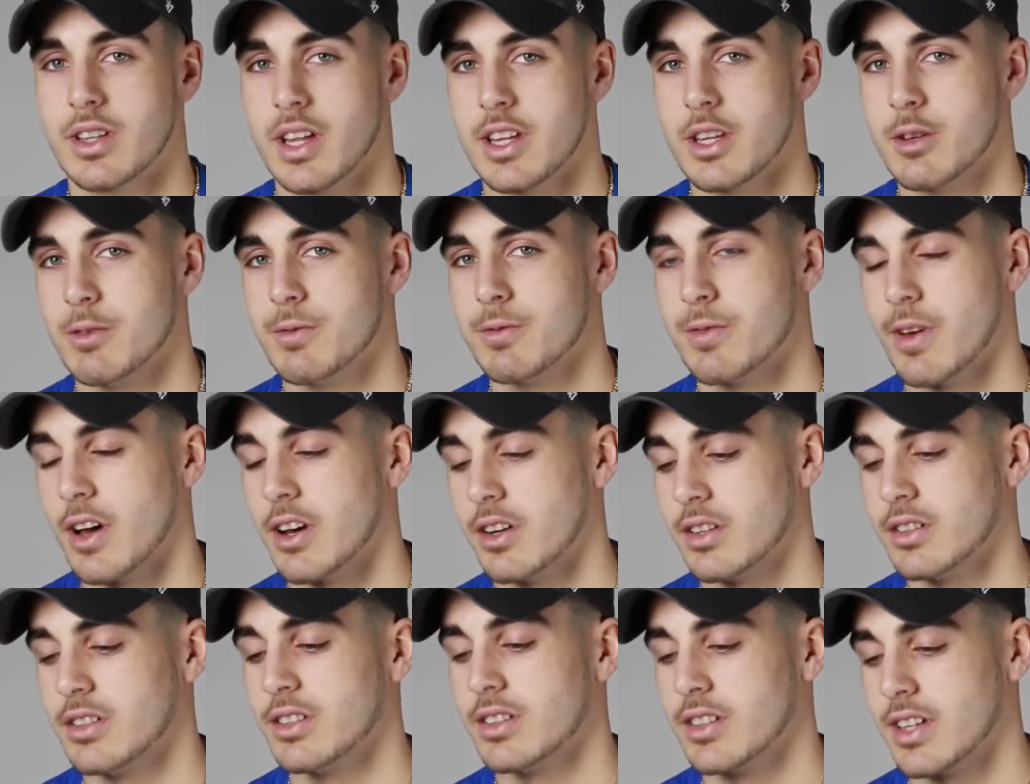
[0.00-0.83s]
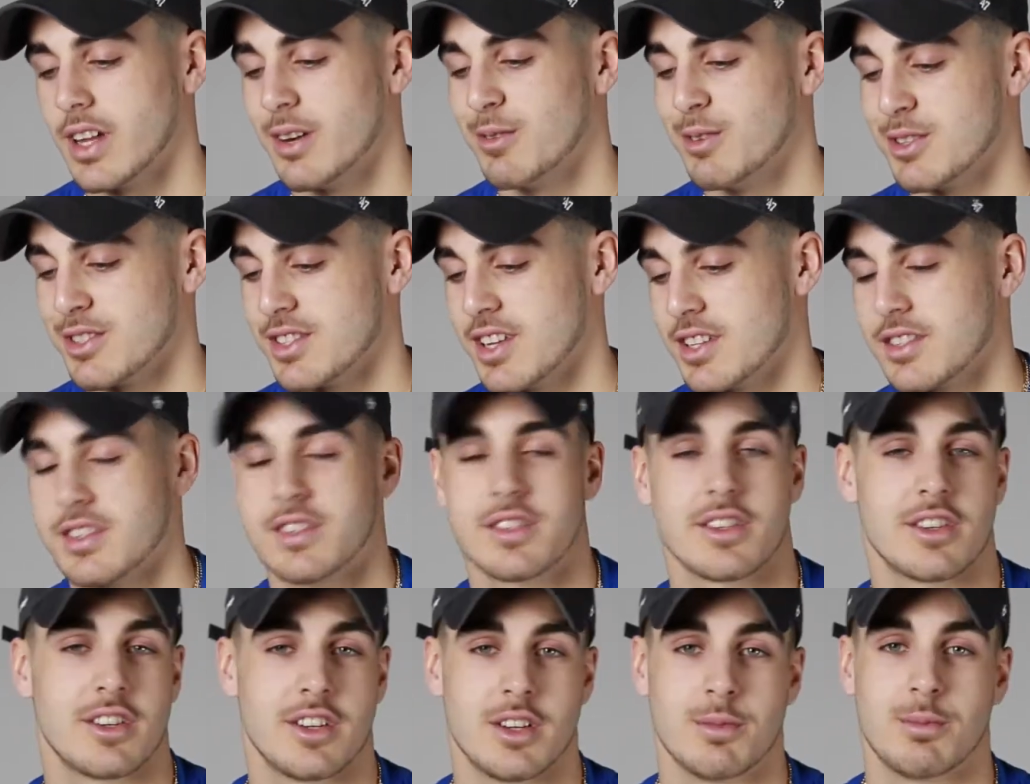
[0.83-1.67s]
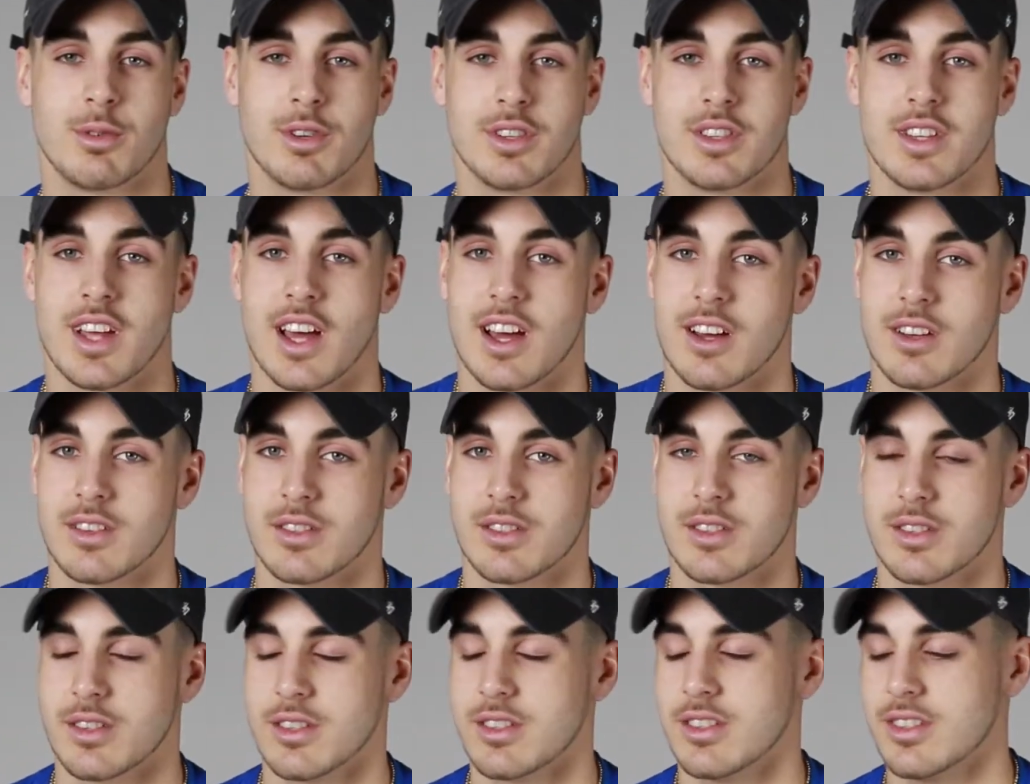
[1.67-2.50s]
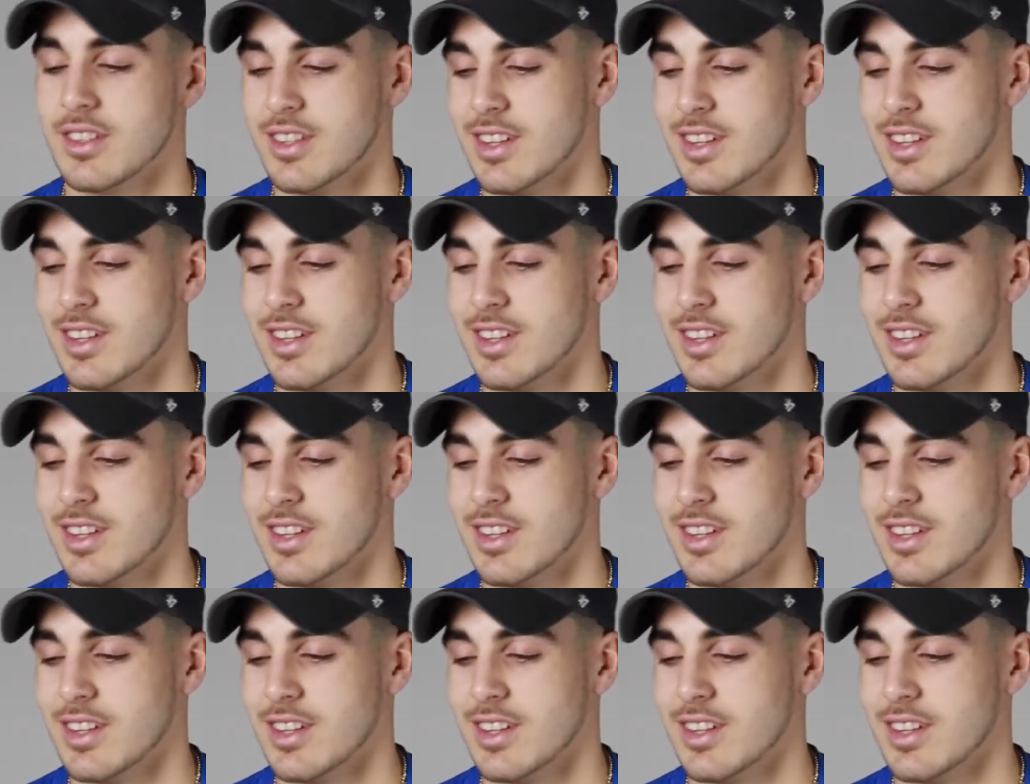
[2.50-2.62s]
that you felt that was necessary to put down. So.